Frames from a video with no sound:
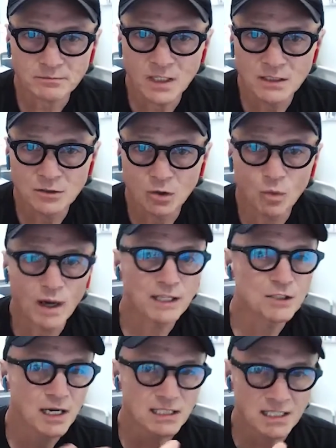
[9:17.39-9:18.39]
So why did
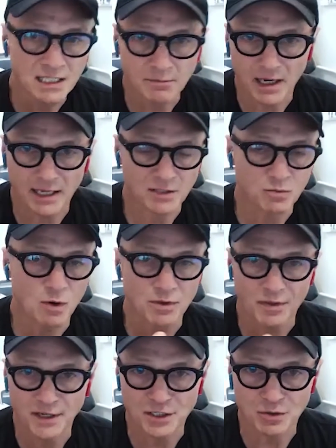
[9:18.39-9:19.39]
you actually end up buying this? What were
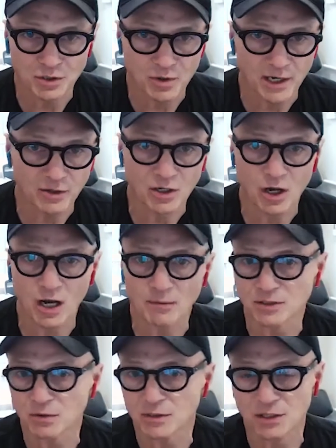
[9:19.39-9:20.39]
the things you were trying to
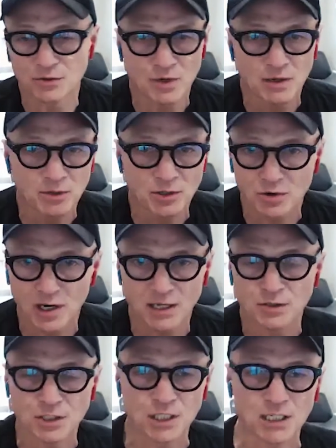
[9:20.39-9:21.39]
accomplish? What's the dream you're trying to
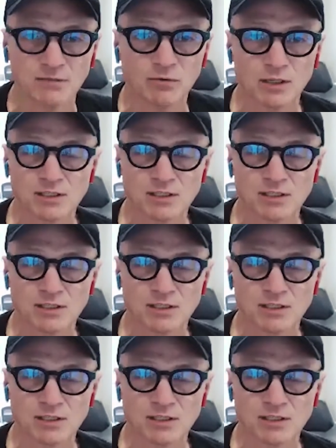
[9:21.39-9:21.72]
achieve?